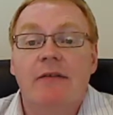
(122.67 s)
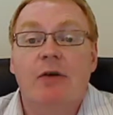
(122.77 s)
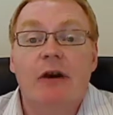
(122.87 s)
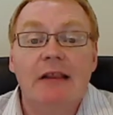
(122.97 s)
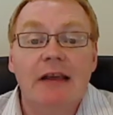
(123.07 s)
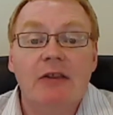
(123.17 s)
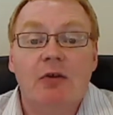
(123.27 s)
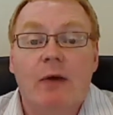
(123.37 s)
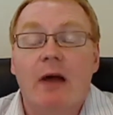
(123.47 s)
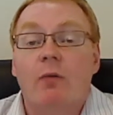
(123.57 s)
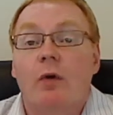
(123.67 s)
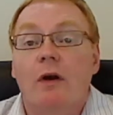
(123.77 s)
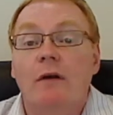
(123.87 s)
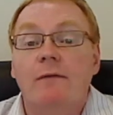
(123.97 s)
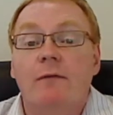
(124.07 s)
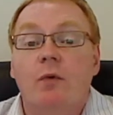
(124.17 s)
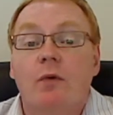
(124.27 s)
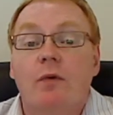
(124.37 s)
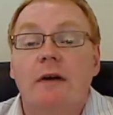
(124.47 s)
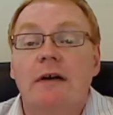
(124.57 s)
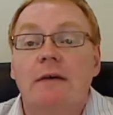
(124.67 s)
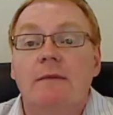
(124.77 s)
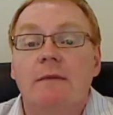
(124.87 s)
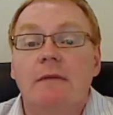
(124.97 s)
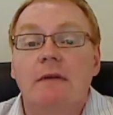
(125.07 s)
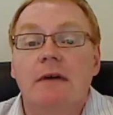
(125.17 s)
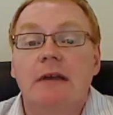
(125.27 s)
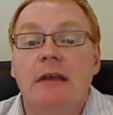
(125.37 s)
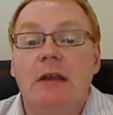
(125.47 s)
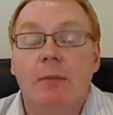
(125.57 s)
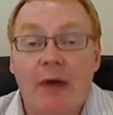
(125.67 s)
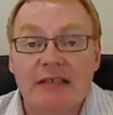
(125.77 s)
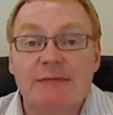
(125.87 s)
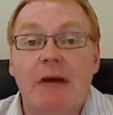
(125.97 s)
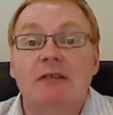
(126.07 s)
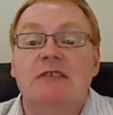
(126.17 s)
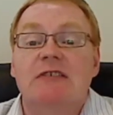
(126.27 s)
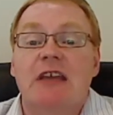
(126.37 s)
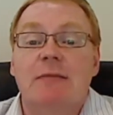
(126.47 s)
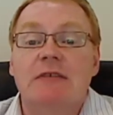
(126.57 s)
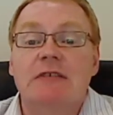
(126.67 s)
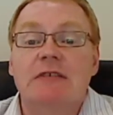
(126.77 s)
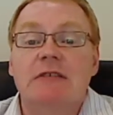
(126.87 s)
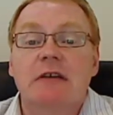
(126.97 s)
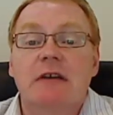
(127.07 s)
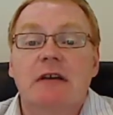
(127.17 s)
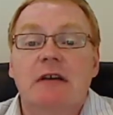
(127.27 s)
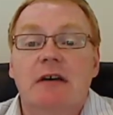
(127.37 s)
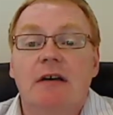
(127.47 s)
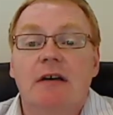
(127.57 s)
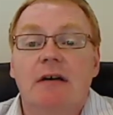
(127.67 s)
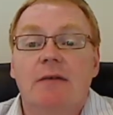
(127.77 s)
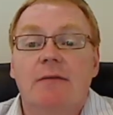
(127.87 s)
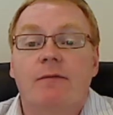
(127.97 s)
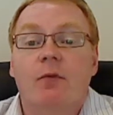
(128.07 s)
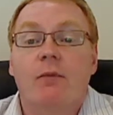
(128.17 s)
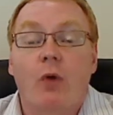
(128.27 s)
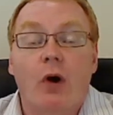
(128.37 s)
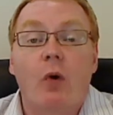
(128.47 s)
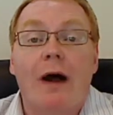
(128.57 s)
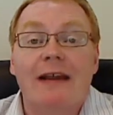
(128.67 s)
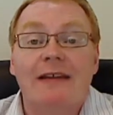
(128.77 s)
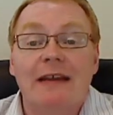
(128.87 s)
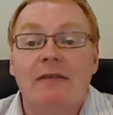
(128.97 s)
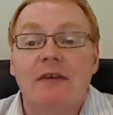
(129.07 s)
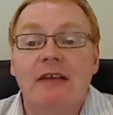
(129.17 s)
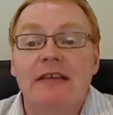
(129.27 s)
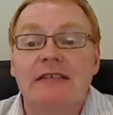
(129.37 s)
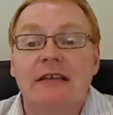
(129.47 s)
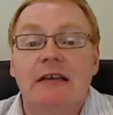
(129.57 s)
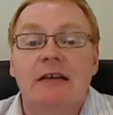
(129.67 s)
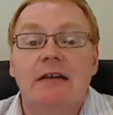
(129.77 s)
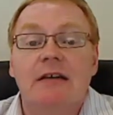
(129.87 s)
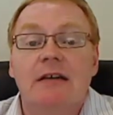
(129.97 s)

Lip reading: They've already laid the groundwork for, in past policy statements, for more quantitative easing,